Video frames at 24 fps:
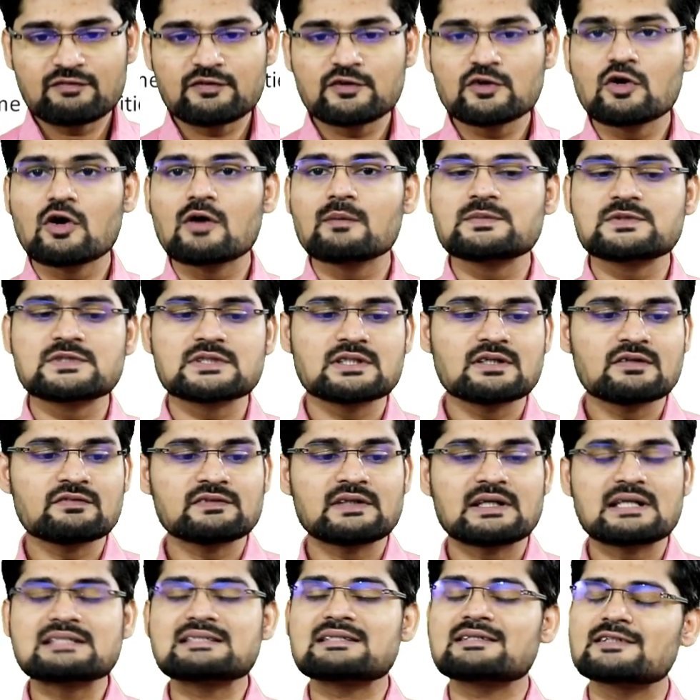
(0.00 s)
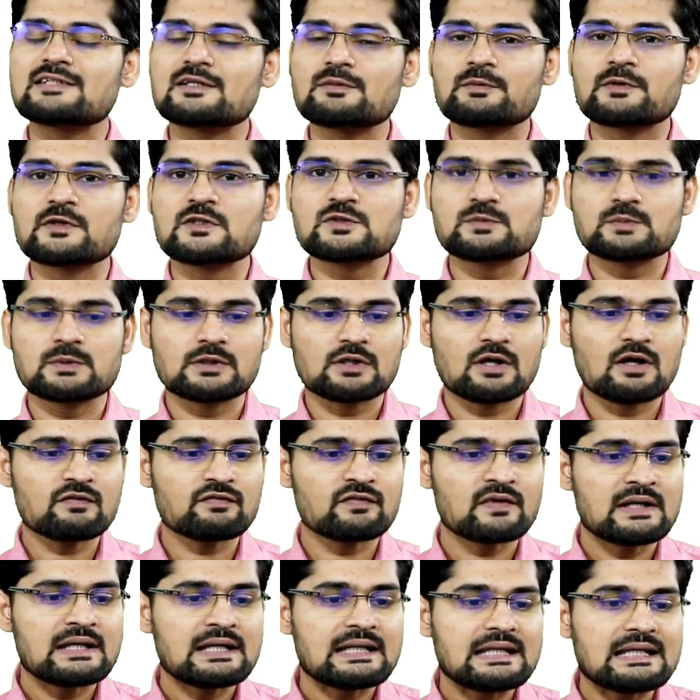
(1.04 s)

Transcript: if you observe there is another principle of